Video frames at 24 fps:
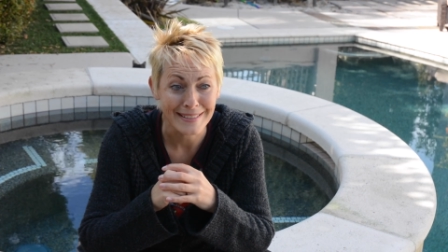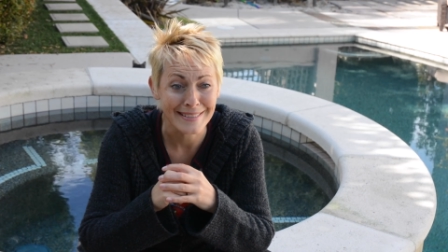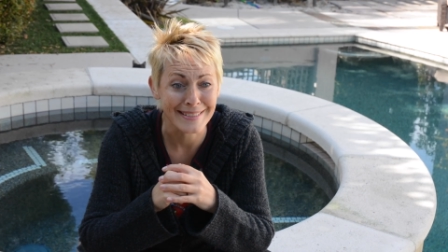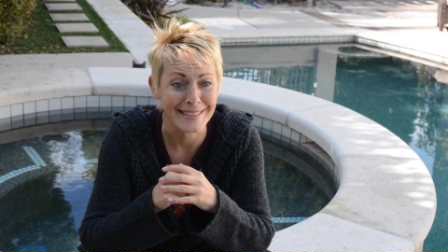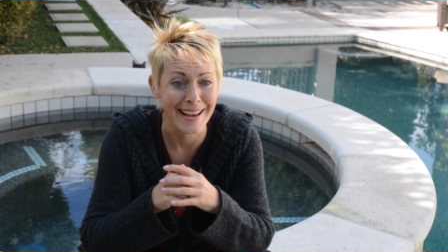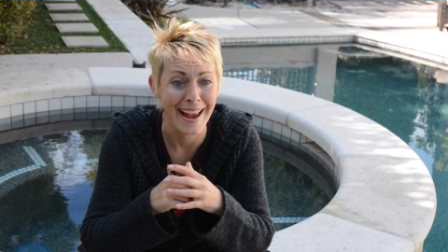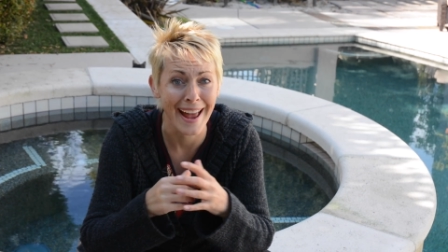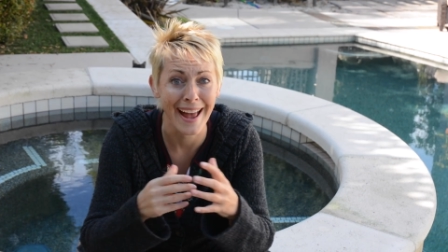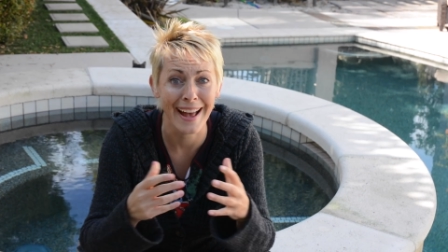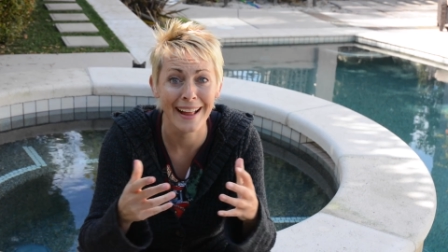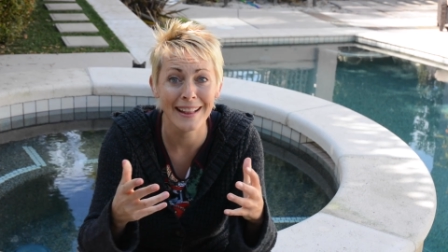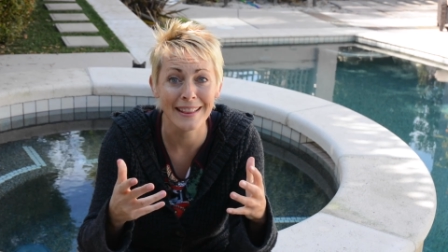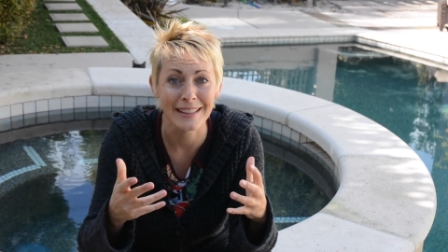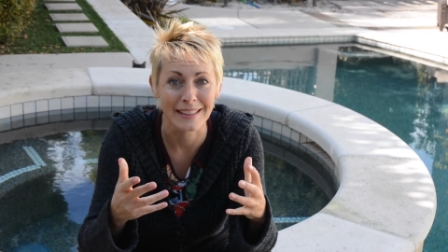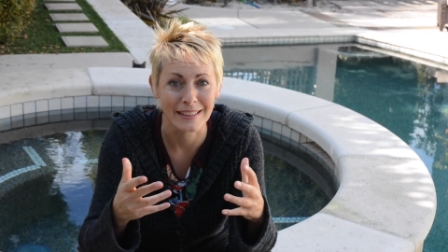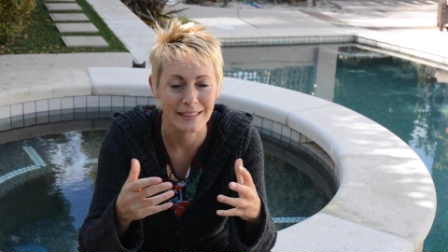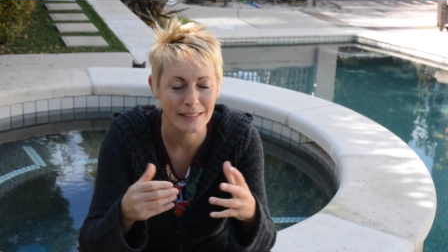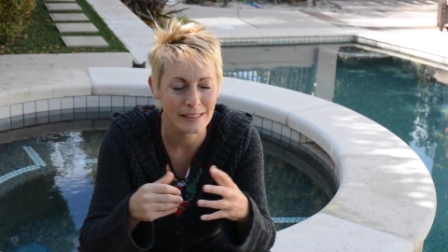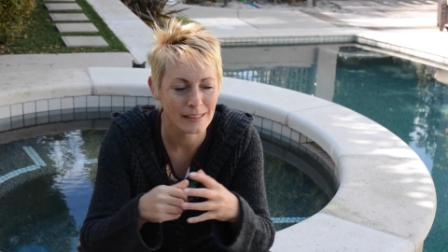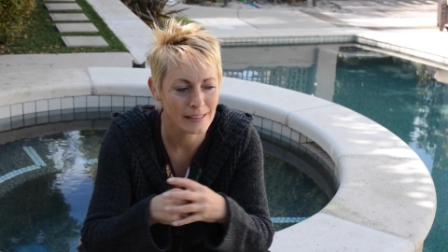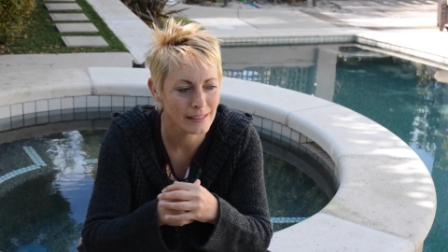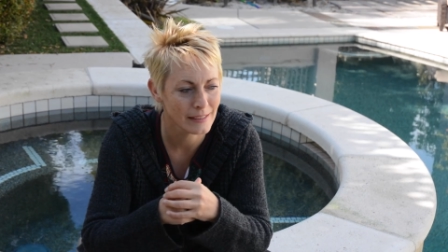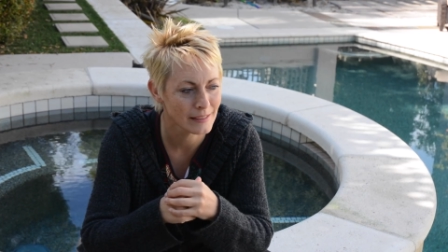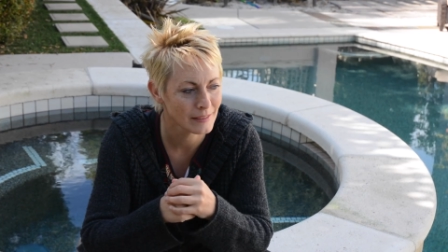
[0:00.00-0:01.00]

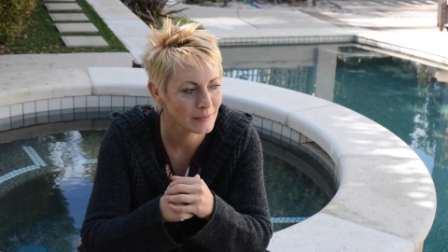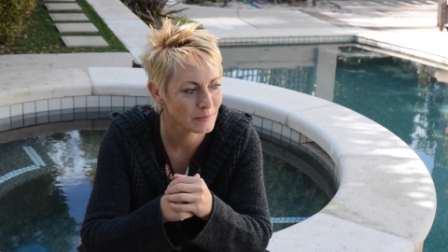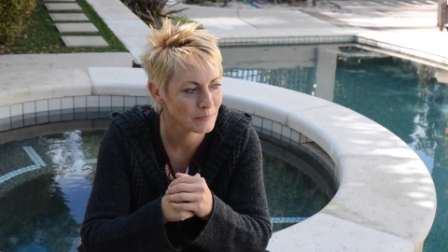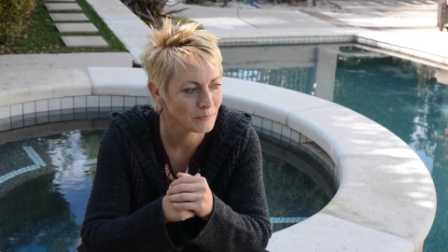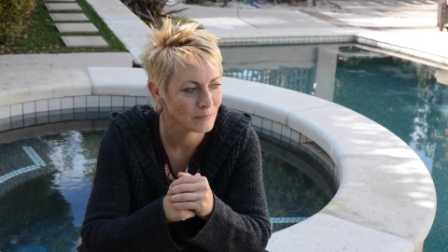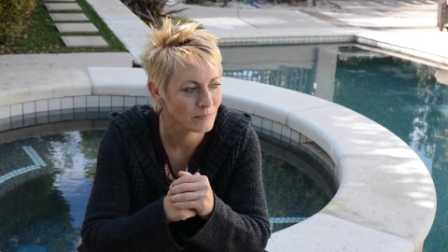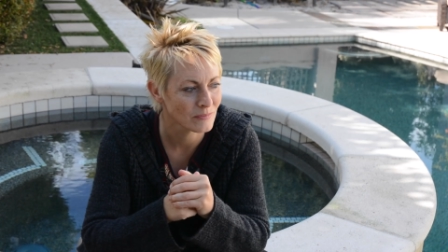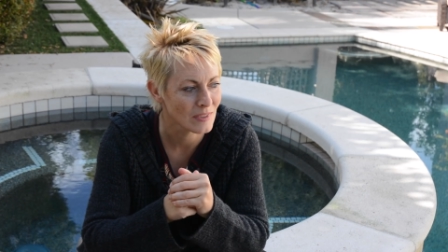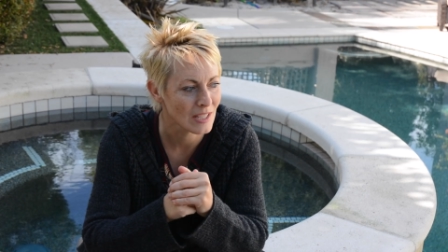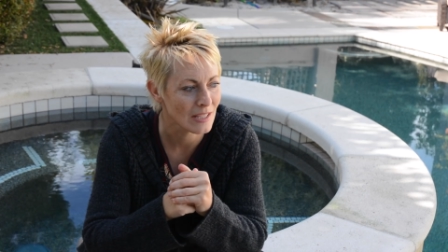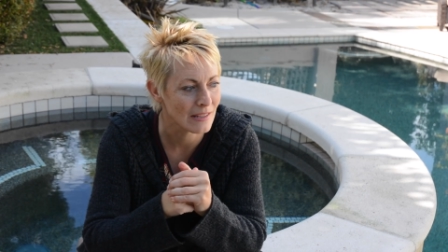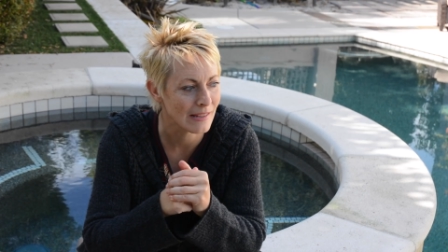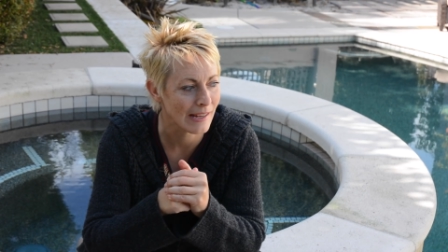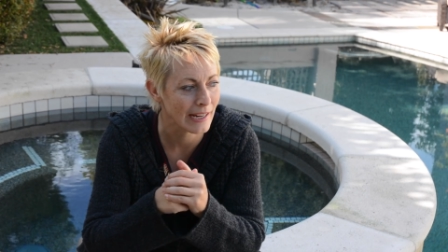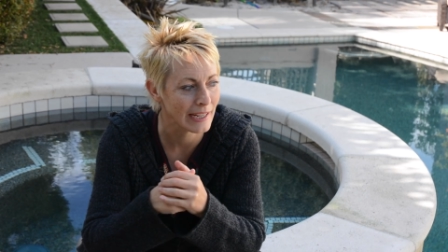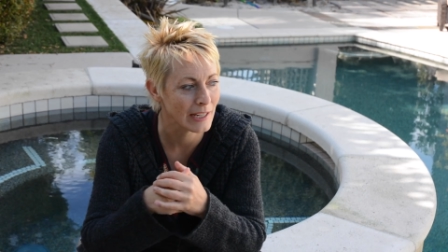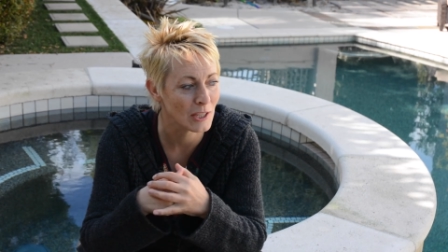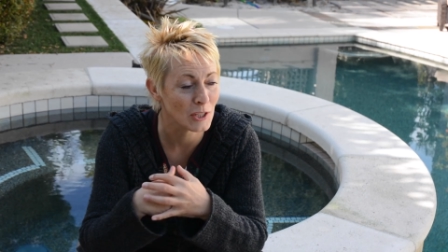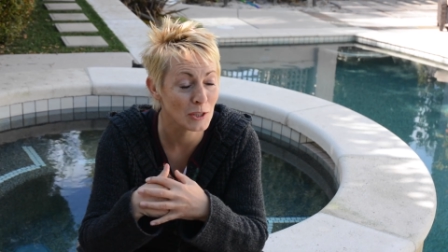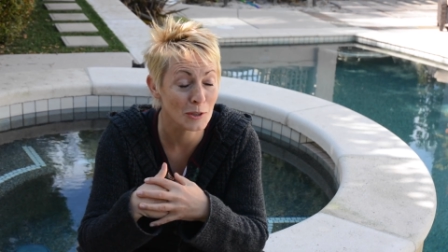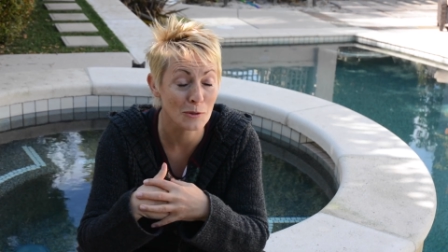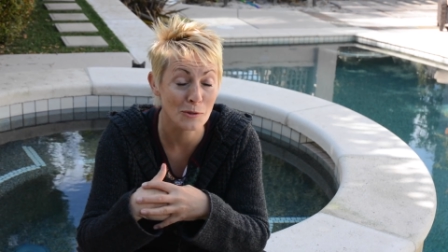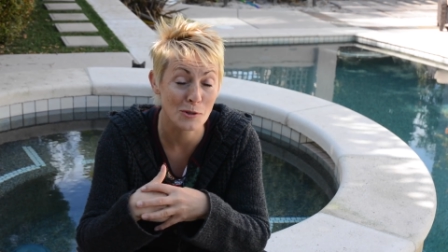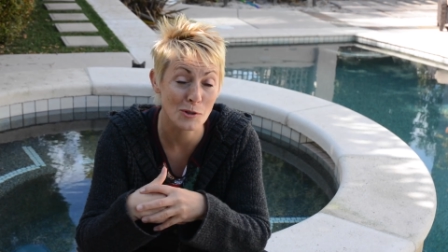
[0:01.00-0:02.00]
Talent. Does that
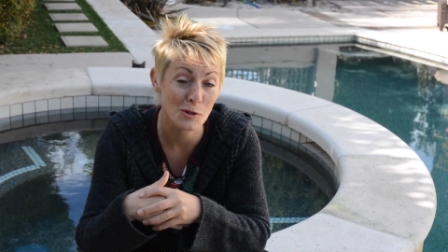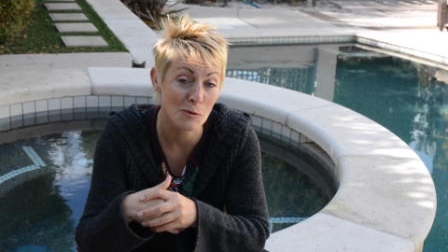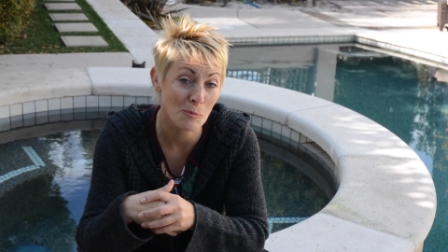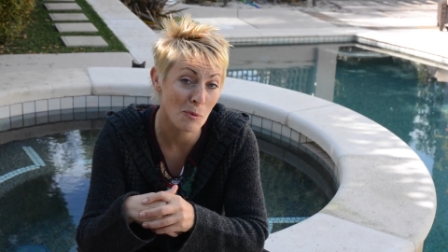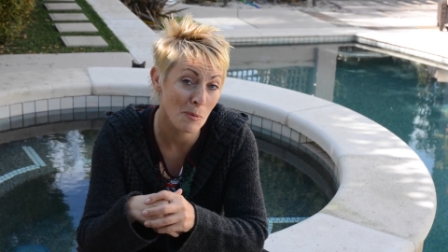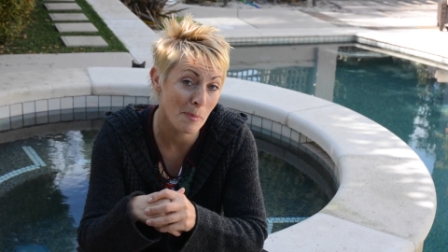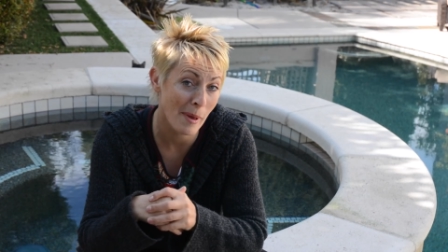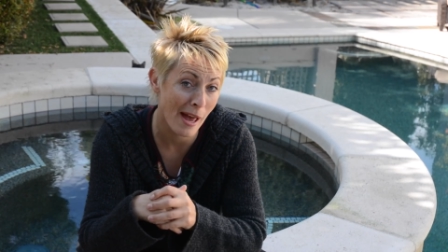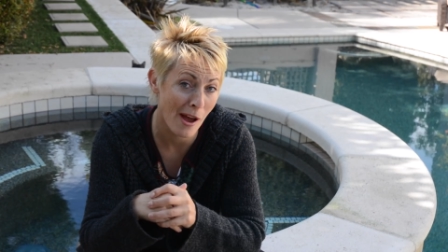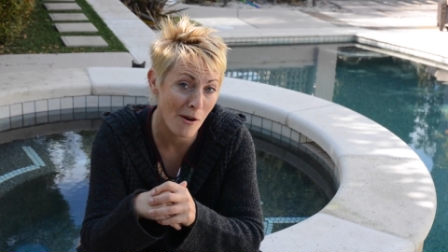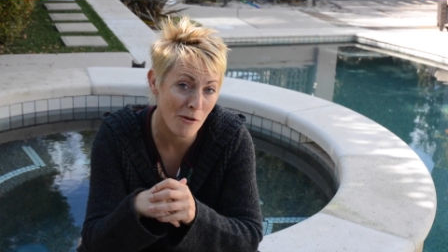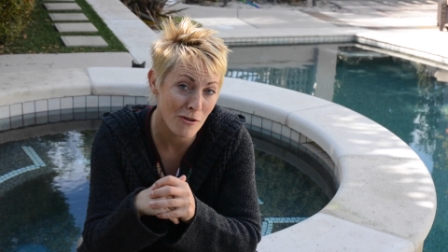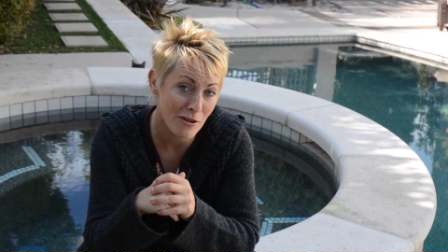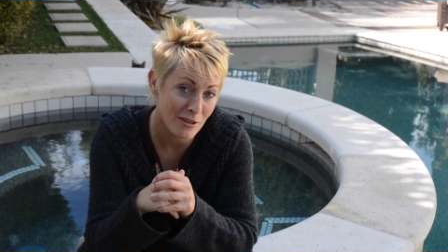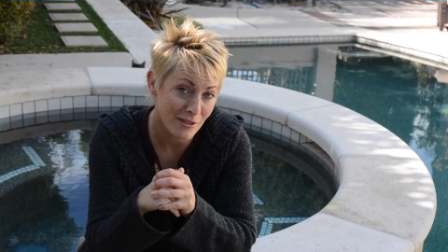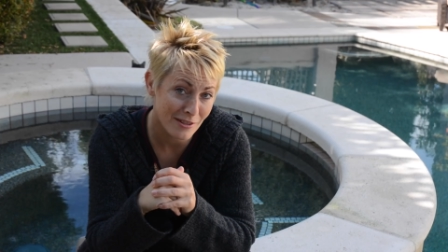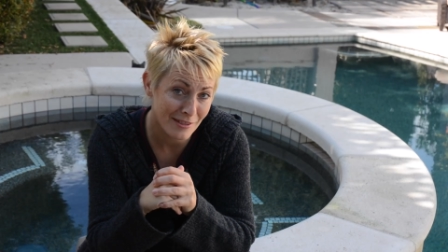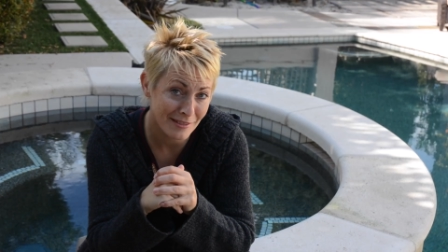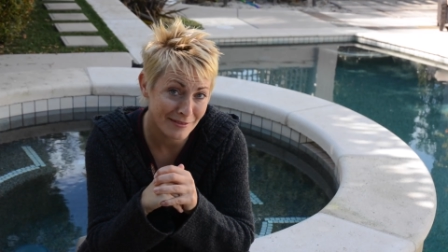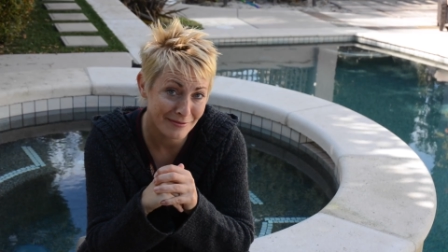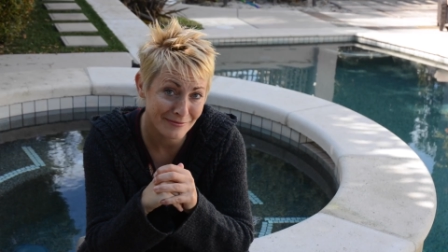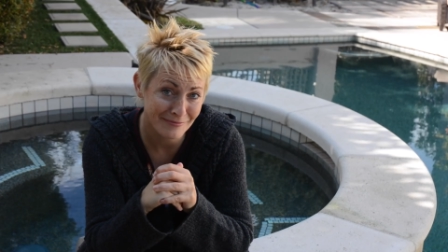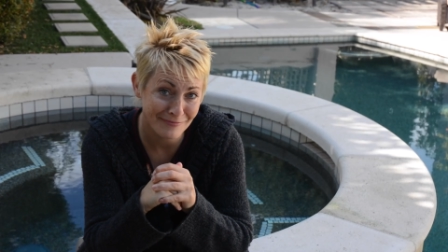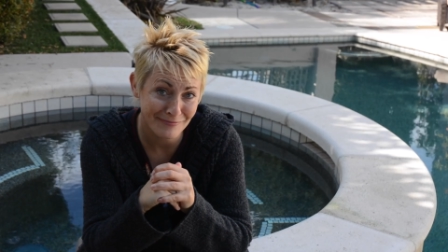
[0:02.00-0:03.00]
include
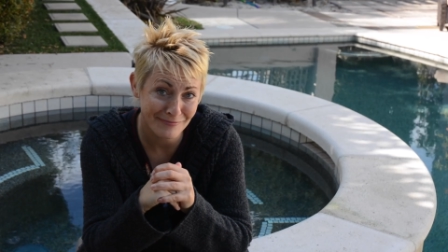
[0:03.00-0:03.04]
superpowers?